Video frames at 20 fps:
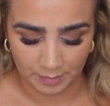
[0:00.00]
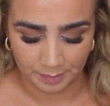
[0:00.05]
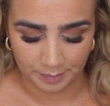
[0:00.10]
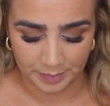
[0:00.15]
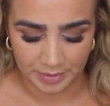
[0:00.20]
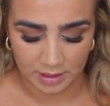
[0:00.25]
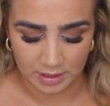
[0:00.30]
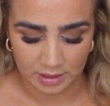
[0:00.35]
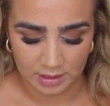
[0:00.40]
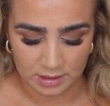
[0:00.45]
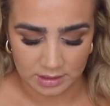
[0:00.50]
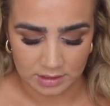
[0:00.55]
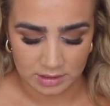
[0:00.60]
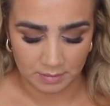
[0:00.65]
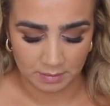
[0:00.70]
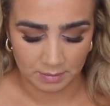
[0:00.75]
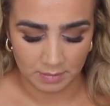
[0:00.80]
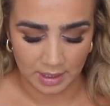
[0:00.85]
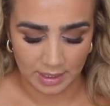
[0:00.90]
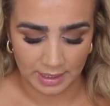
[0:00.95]

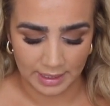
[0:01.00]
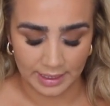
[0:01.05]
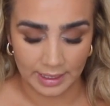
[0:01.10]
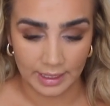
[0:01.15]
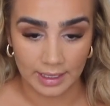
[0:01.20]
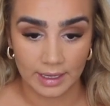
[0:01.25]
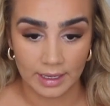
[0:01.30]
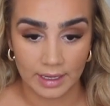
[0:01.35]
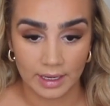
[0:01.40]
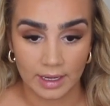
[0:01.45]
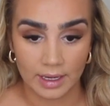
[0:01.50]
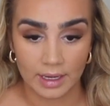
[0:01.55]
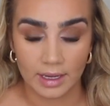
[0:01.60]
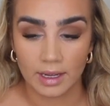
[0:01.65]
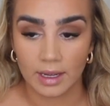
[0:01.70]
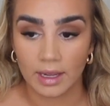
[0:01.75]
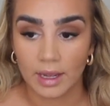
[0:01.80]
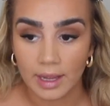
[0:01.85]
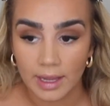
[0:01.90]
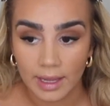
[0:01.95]
because my
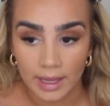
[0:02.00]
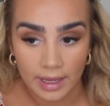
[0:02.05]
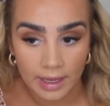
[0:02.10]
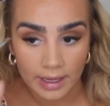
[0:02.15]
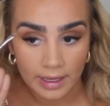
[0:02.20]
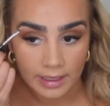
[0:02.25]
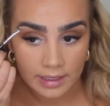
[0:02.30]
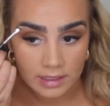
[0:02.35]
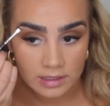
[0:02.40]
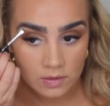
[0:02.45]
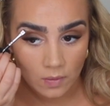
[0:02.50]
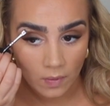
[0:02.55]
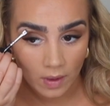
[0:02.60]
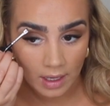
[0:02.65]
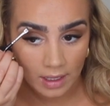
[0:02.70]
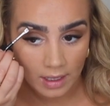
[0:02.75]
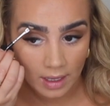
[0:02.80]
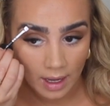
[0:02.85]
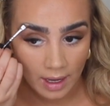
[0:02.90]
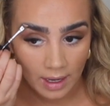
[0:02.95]
hair is
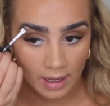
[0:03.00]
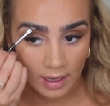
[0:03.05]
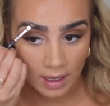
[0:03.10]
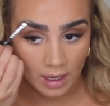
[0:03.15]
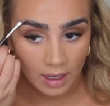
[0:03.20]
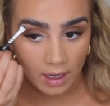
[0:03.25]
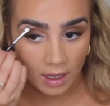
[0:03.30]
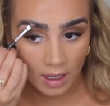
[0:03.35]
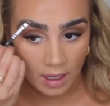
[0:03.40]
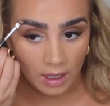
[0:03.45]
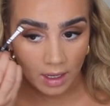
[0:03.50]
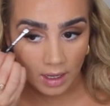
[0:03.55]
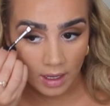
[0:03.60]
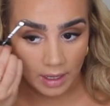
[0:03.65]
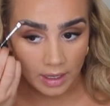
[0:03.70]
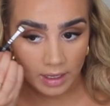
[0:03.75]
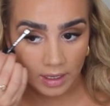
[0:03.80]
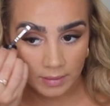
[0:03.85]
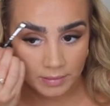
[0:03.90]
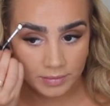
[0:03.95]
quite light,
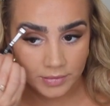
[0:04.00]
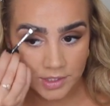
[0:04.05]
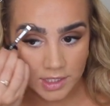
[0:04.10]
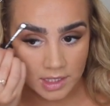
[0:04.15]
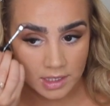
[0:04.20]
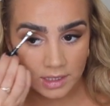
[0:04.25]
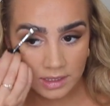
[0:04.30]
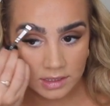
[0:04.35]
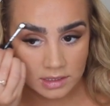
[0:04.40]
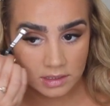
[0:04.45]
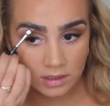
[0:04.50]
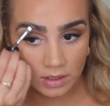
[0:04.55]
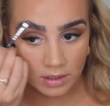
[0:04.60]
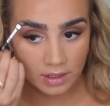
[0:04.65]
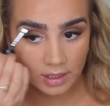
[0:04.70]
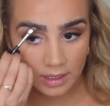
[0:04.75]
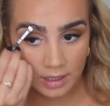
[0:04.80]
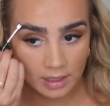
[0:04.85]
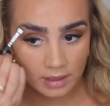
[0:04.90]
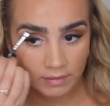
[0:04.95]
and I'm just going
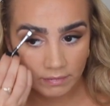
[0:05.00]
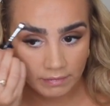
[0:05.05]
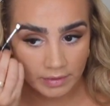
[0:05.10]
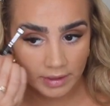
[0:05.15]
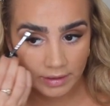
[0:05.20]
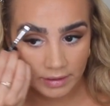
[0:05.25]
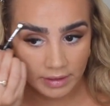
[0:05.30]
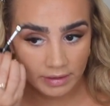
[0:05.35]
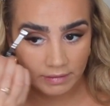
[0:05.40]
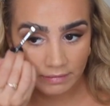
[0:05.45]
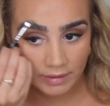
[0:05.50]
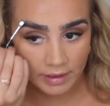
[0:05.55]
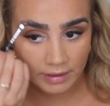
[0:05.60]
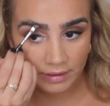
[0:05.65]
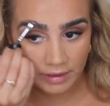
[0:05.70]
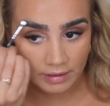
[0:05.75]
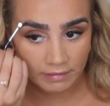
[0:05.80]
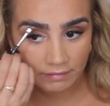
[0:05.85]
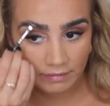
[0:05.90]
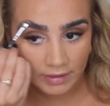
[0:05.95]
to
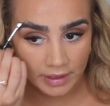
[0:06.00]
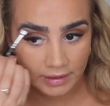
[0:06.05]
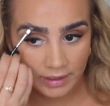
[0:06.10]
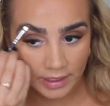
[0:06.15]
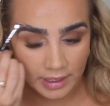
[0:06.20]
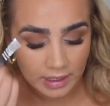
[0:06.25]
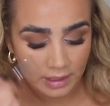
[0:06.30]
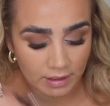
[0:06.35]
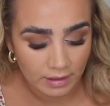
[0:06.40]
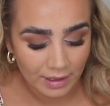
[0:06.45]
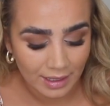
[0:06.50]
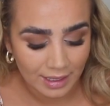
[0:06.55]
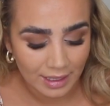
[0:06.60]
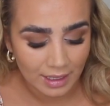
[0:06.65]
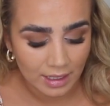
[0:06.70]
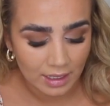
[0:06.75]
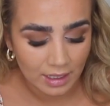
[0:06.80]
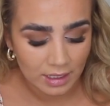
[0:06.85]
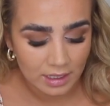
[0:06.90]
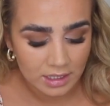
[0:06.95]
very
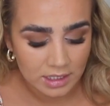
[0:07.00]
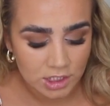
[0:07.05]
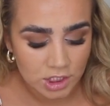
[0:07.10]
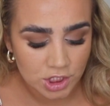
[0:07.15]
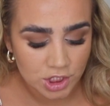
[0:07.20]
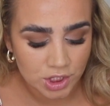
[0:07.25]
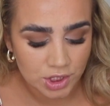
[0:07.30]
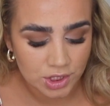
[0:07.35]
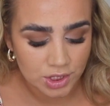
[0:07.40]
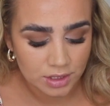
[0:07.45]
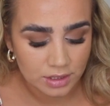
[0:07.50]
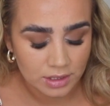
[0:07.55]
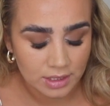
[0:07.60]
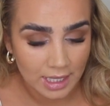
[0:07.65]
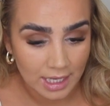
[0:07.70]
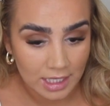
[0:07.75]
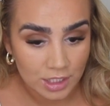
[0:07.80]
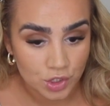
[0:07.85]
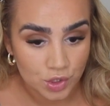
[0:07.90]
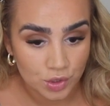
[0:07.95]

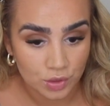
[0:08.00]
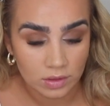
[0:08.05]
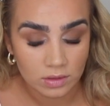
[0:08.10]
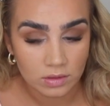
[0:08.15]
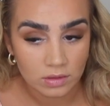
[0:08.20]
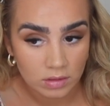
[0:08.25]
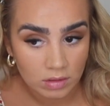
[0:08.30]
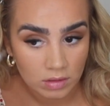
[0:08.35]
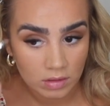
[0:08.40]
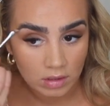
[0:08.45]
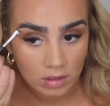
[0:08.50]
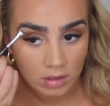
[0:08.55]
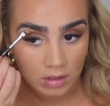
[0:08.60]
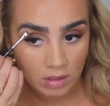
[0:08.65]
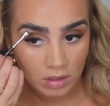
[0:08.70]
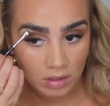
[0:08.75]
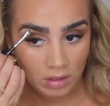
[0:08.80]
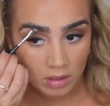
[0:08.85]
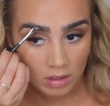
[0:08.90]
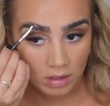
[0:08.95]
natural
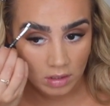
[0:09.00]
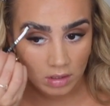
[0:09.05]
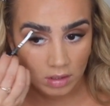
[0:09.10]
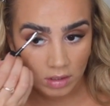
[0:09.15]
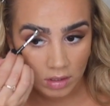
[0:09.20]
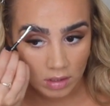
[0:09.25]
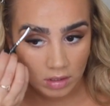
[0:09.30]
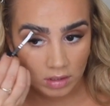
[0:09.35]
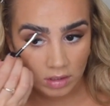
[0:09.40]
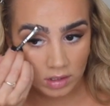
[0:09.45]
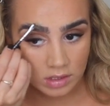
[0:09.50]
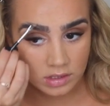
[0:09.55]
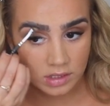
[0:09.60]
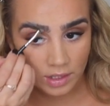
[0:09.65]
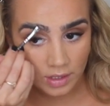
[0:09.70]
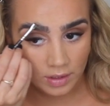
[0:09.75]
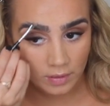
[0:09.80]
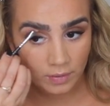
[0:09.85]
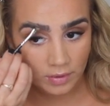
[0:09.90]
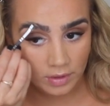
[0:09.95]
because I
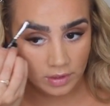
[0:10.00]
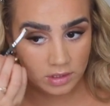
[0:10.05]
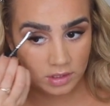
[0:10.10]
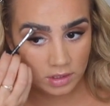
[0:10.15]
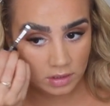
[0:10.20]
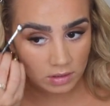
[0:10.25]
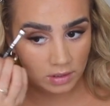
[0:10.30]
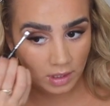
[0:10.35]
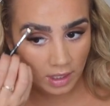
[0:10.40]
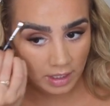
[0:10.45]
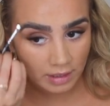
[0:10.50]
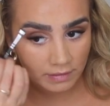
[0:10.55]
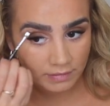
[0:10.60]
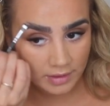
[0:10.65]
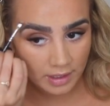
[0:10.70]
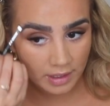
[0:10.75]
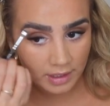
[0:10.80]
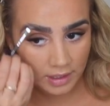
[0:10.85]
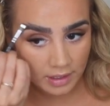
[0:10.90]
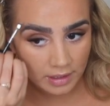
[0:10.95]
don't want it to look like I've
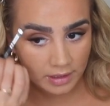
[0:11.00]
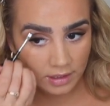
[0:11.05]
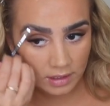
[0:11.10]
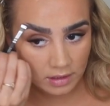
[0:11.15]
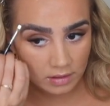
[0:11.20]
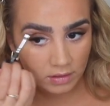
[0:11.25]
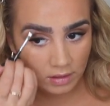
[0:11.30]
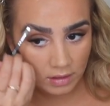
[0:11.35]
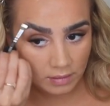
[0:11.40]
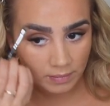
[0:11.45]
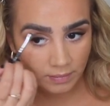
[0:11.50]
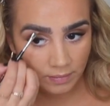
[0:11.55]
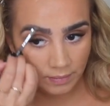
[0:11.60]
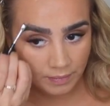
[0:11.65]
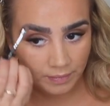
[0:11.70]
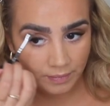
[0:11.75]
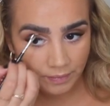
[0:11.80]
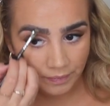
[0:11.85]
done anything to them.